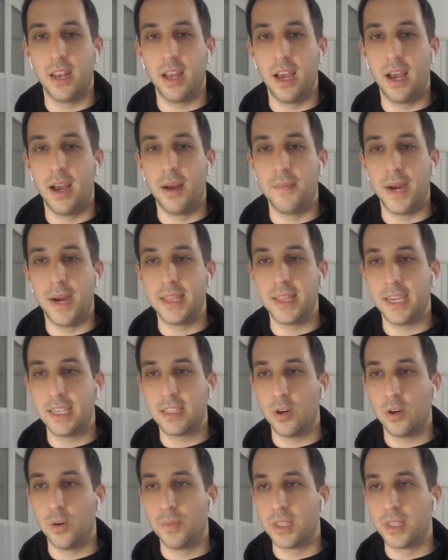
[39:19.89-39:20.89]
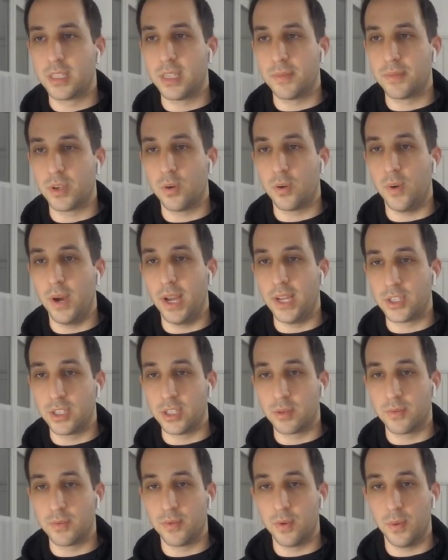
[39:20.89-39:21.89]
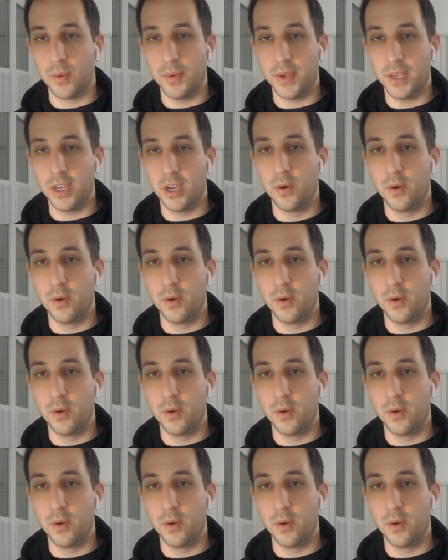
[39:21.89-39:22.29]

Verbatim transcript: Um, I'd like to open this up to questions before we go.